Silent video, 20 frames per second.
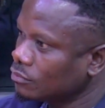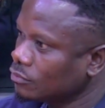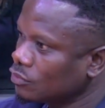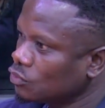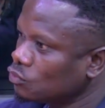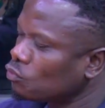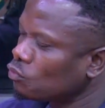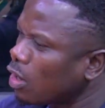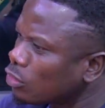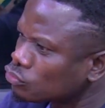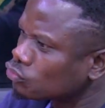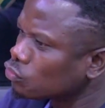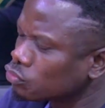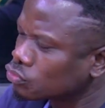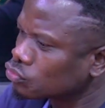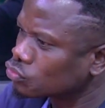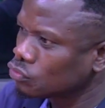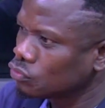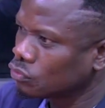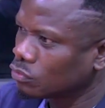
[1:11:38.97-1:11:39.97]
Gone too
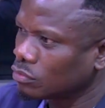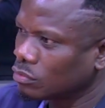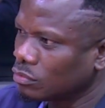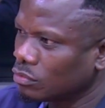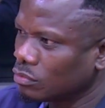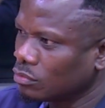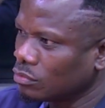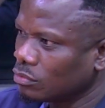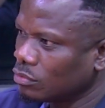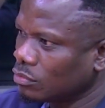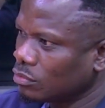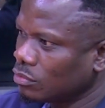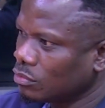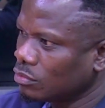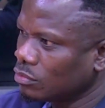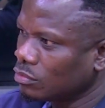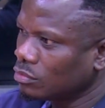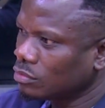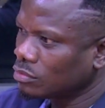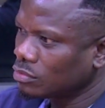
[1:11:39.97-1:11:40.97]
soon.
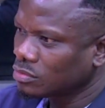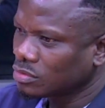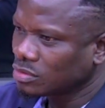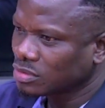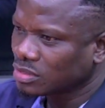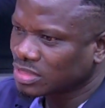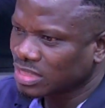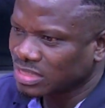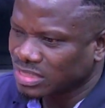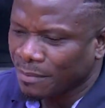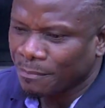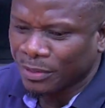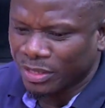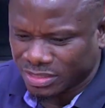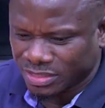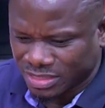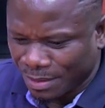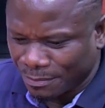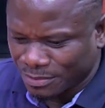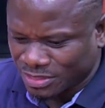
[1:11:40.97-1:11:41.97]
Sabby,
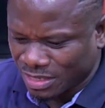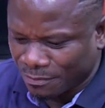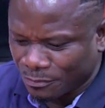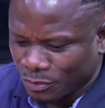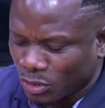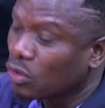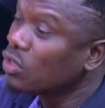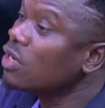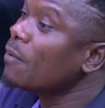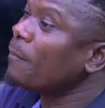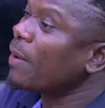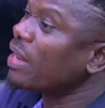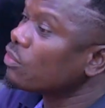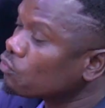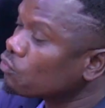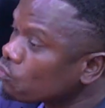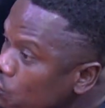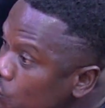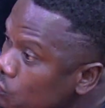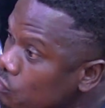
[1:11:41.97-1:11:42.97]
Nippon, the
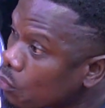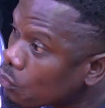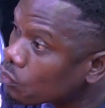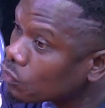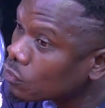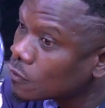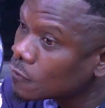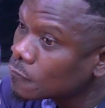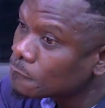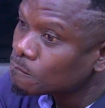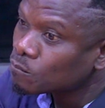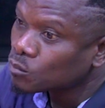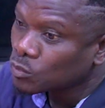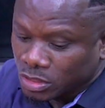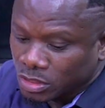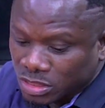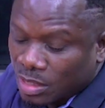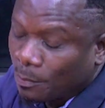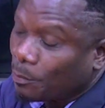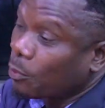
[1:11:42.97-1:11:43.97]
cool no.
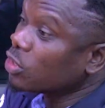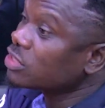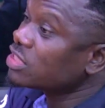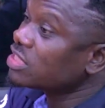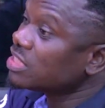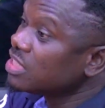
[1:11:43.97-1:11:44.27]
Suppose he